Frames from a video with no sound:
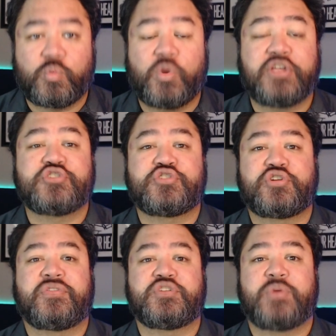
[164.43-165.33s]
will ensure
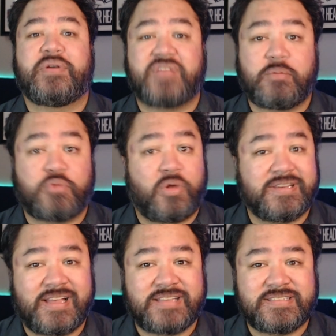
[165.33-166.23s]
that you have top quality
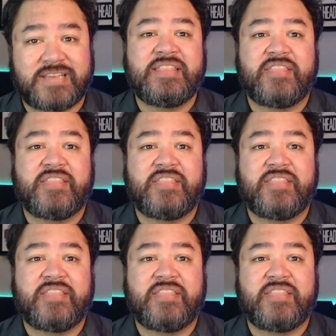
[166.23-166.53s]
content